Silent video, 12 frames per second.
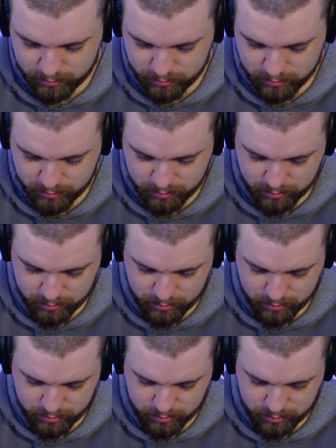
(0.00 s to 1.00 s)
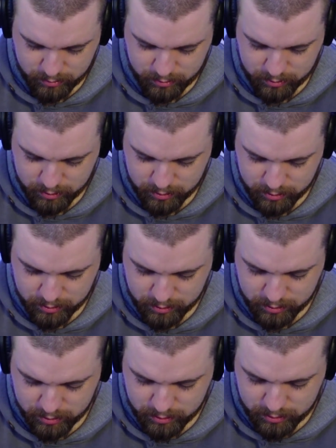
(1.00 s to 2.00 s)

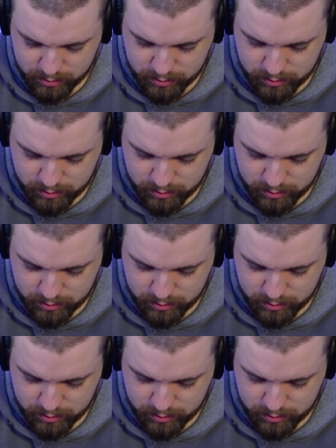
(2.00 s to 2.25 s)
(silence)